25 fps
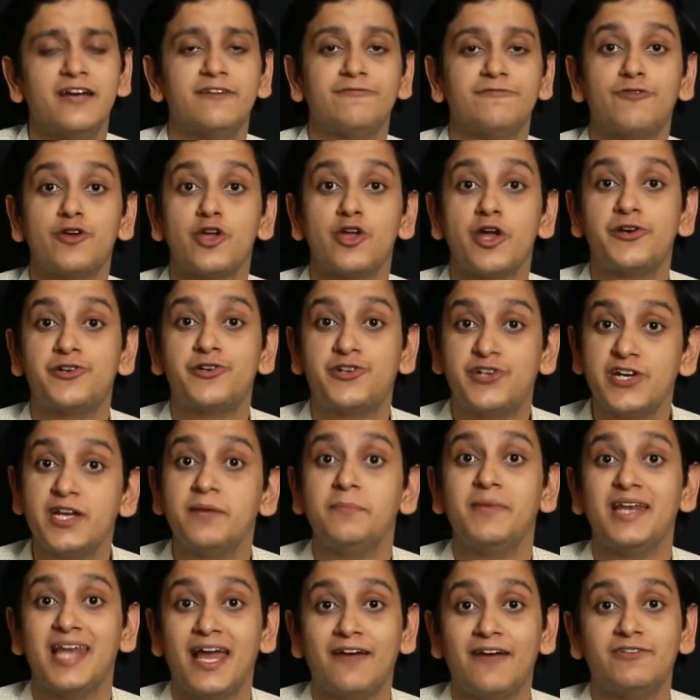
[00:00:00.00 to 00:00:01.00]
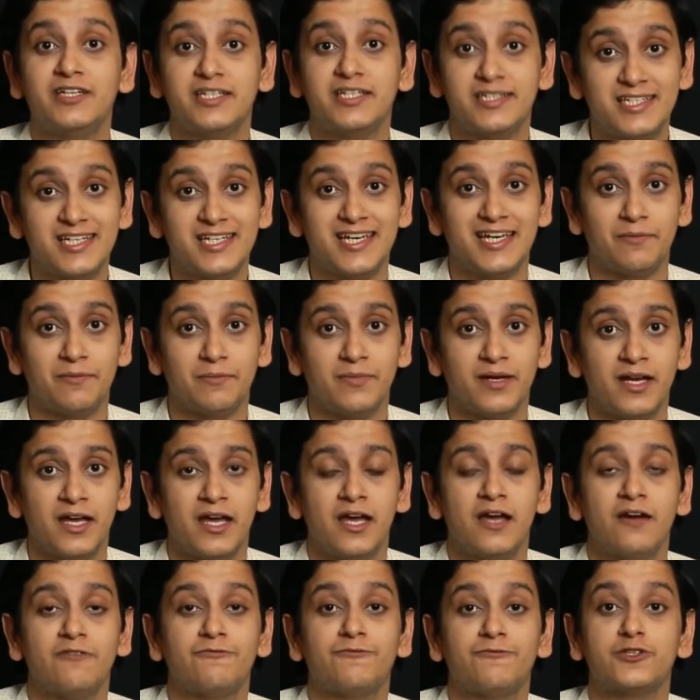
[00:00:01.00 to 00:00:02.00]
for your Dream 11 team
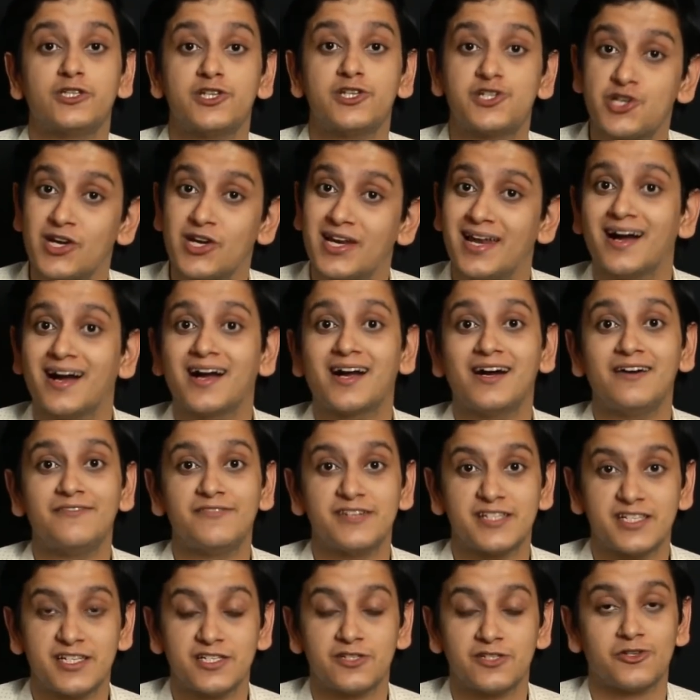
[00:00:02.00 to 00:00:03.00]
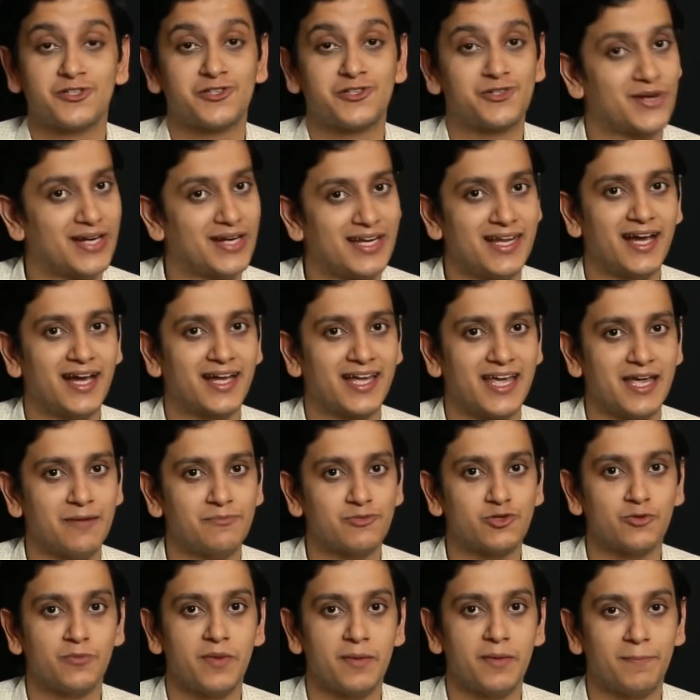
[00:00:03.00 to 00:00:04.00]
for the Sri Lanka vs Australia
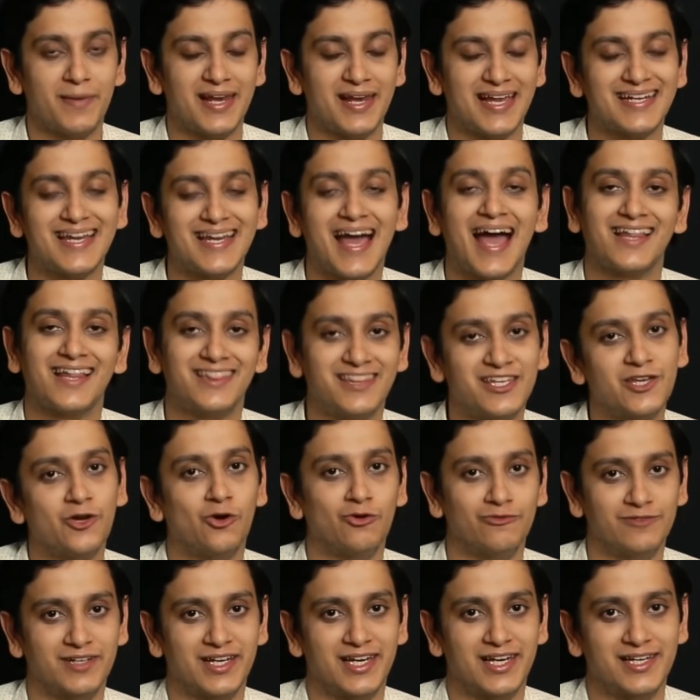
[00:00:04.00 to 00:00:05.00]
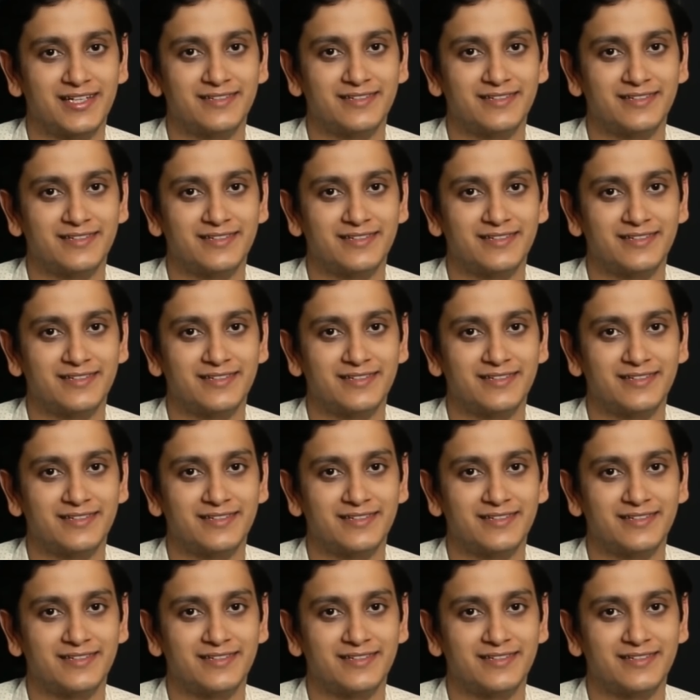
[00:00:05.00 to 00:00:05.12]
game to be played at the Oval.